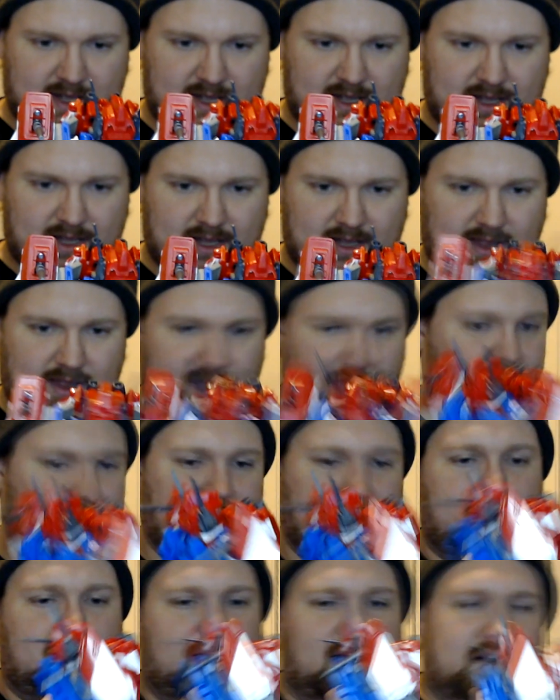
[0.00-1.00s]
like,
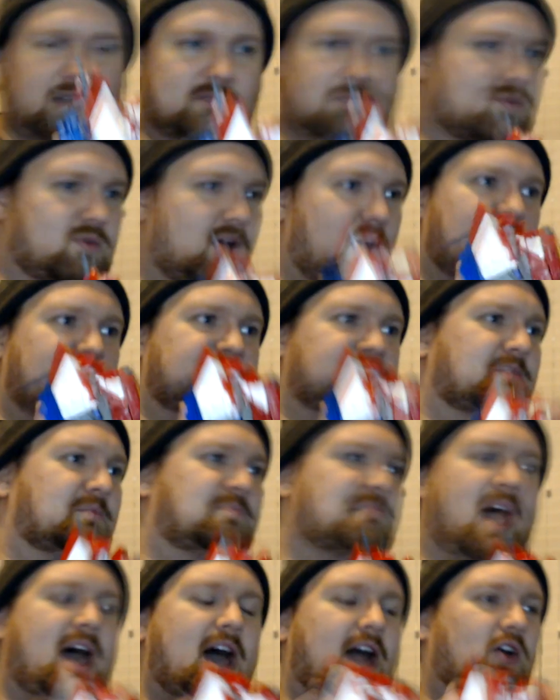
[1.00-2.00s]
right off the
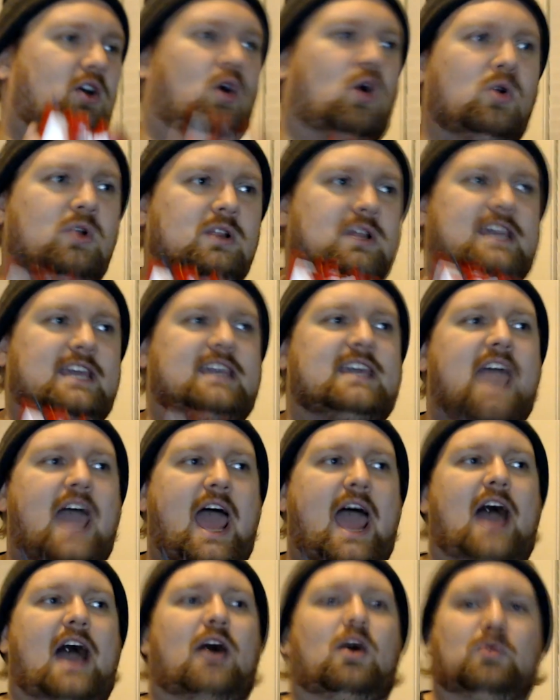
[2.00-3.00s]
bat, holy
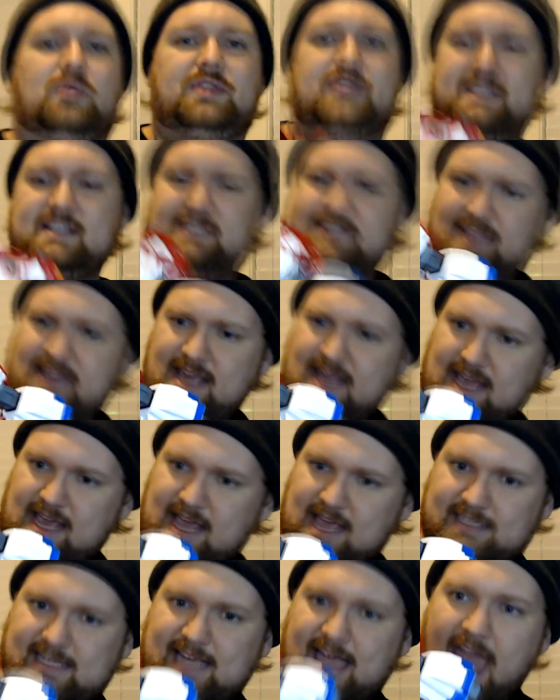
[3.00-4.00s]
cow, this thing is
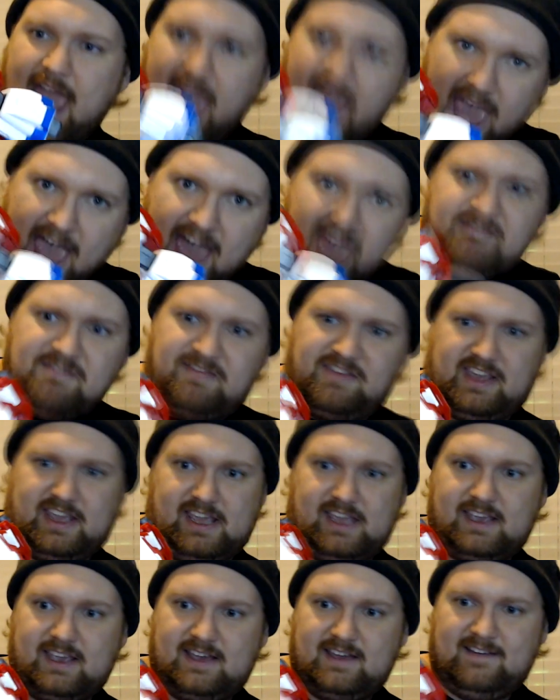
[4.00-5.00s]
heavy.
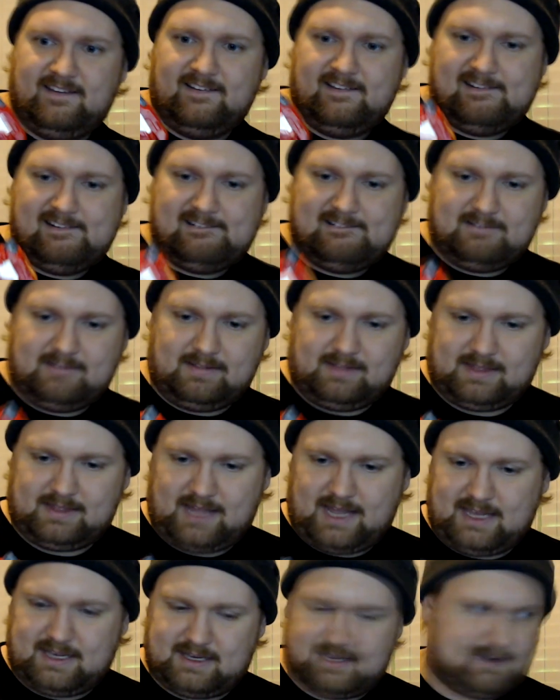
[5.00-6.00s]

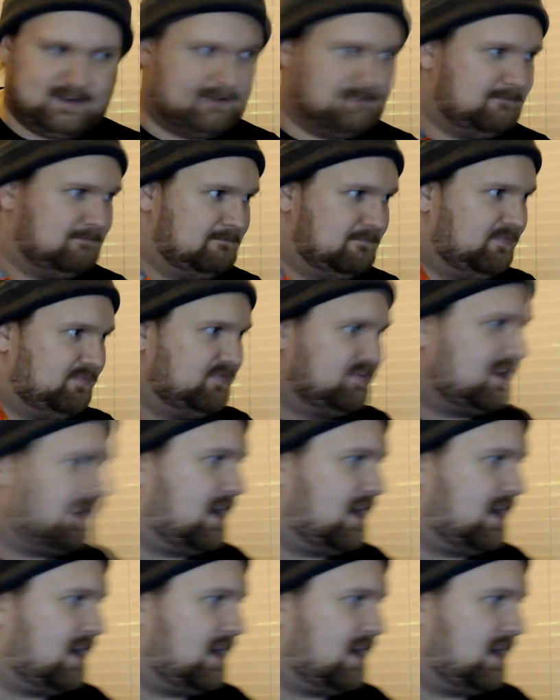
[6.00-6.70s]
Like, I've